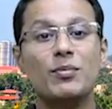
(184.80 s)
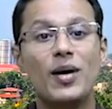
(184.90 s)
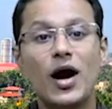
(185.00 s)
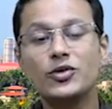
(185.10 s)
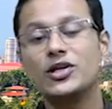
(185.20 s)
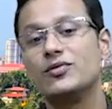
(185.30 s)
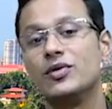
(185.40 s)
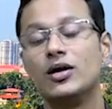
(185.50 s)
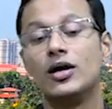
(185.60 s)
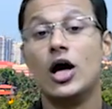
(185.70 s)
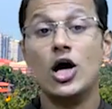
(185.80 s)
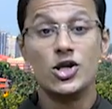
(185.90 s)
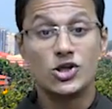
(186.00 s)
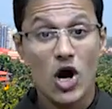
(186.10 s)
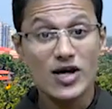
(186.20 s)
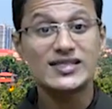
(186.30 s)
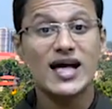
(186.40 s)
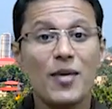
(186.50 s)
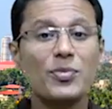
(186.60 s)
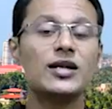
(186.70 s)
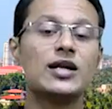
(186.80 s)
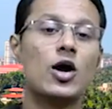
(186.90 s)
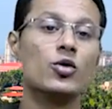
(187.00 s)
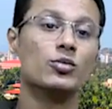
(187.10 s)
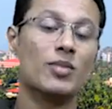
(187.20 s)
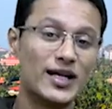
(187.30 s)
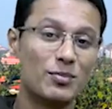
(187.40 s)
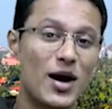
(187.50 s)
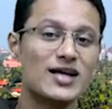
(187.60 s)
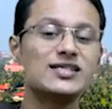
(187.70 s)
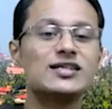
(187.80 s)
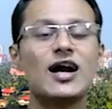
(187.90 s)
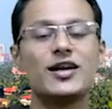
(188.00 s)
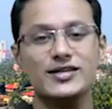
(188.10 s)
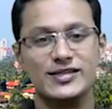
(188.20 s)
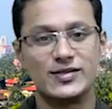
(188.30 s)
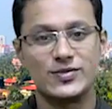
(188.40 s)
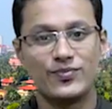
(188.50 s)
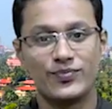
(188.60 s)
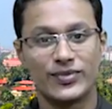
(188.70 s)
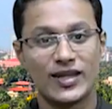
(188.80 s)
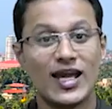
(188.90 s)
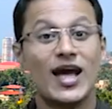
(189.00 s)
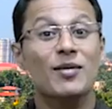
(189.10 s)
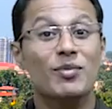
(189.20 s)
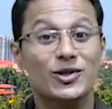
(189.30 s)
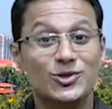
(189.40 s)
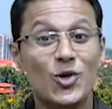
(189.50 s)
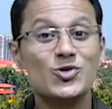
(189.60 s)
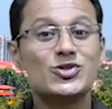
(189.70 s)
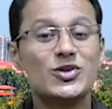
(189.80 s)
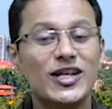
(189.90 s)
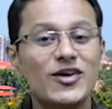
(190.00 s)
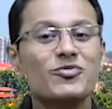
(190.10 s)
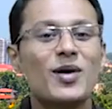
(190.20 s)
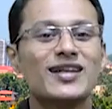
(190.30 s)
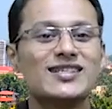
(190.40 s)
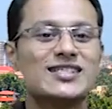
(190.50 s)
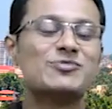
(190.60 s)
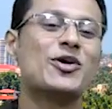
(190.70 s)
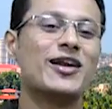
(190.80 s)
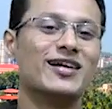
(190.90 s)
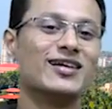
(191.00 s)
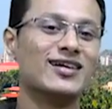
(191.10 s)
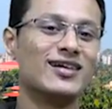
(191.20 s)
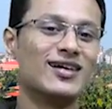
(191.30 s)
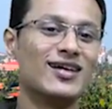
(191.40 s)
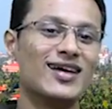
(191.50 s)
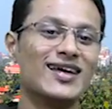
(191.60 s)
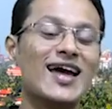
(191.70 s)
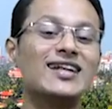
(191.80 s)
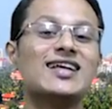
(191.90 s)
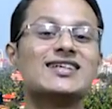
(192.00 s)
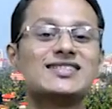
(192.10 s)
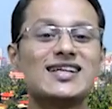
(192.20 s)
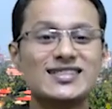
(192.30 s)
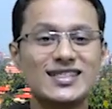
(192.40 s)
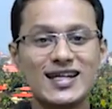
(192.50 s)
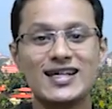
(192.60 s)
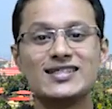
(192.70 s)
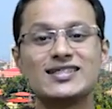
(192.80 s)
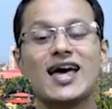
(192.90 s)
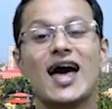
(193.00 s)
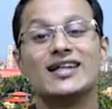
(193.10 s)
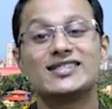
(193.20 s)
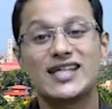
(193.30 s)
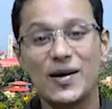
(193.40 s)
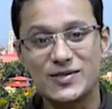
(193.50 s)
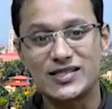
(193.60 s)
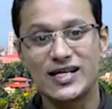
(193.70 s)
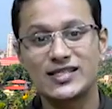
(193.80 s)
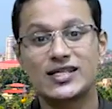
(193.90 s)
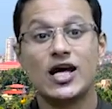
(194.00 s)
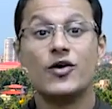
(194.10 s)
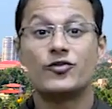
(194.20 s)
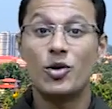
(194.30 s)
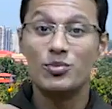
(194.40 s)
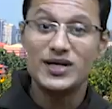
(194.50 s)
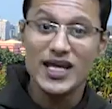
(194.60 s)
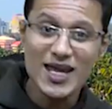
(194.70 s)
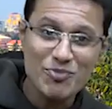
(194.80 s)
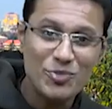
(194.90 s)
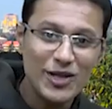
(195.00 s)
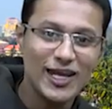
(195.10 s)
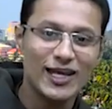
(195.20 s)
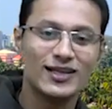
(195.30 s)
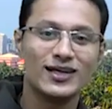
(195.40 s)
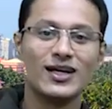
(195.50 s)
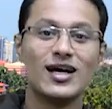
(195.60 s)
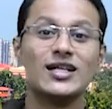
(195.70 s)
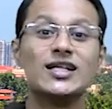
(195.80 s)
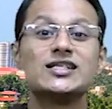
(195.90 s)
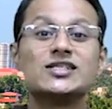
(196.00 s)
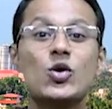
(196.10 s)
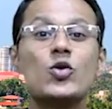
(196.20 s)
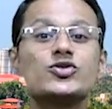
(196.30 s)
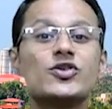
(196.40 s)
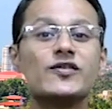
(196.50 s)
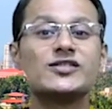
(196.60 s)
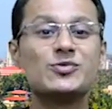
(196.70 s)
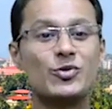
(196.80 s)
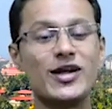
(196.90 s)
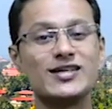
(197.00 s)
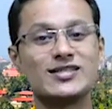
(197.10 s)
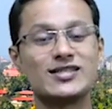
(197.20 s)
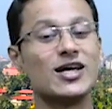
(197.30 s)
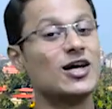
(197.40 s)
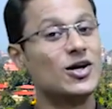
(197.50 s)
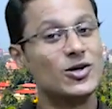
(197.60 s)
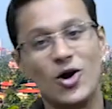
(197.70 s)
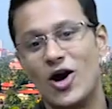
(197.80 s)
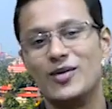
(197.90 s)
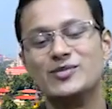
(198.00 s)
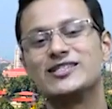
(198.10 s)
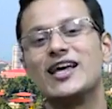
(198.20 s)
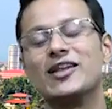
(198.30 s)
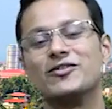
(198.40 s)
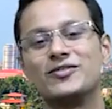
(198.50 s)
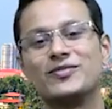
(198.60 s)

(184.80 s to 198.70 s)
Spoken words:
above the river, tossed up and down by the passing currents. But those who live by the Spirit get their sustenance and substance from deep beneath the source of springs, God Himself.